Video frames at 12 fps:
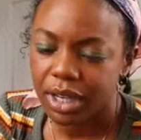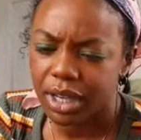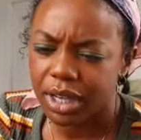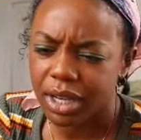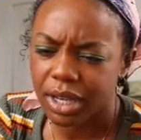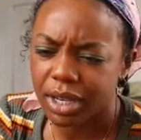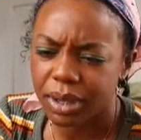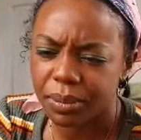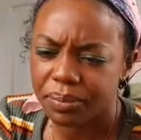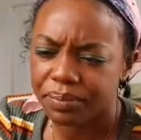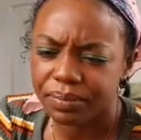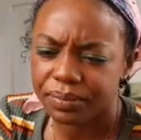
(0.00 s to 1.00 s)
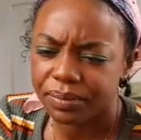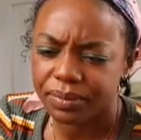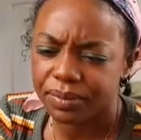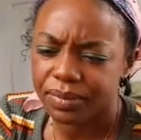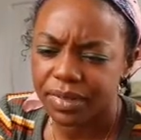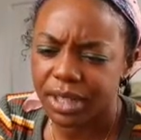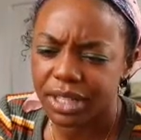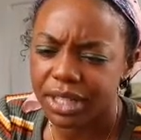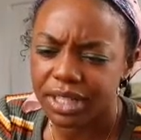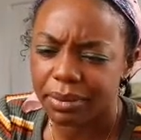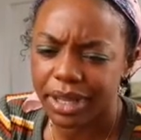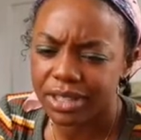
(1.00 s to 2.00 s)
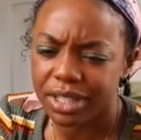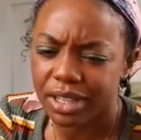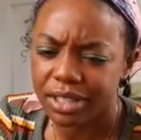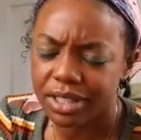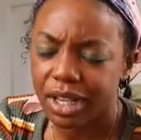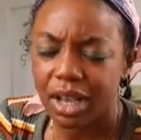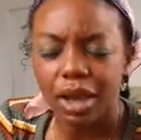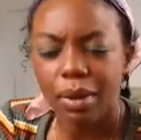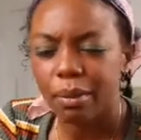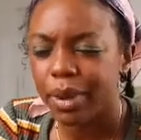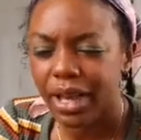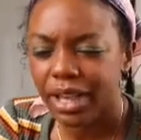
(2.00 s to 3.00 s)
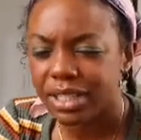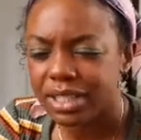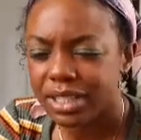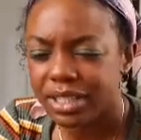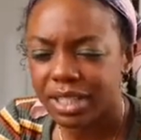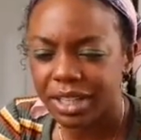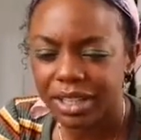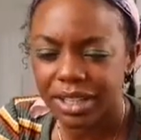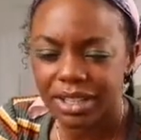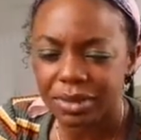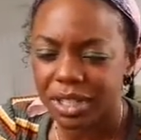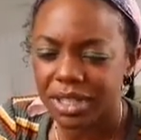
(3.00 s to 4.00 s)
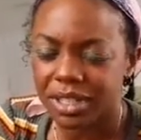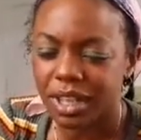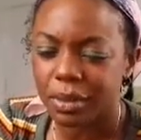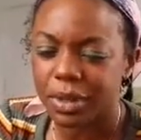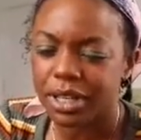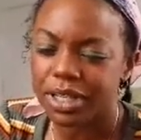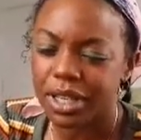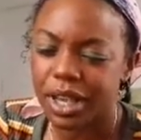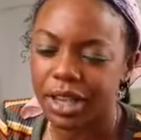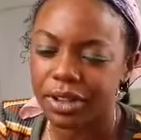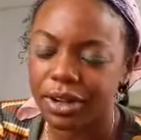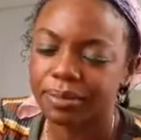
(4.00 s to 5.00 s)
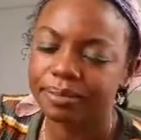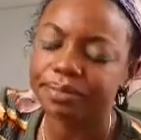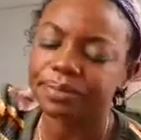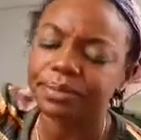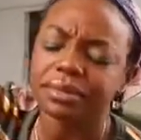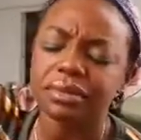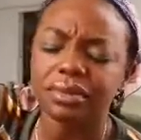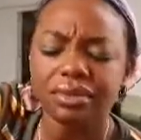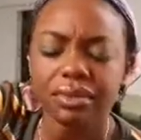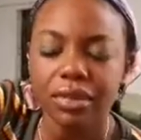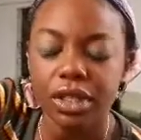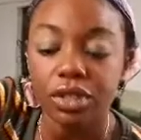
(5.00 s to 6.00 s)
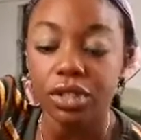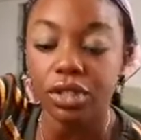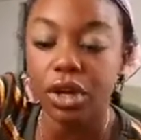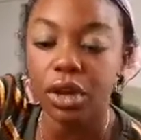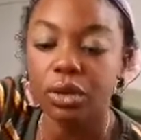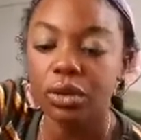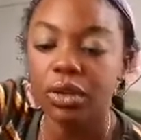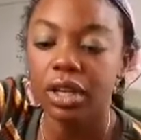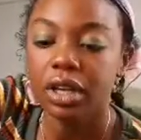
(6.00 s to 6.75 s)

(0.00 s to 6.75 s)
it doesn't make sense. But something is coming together. So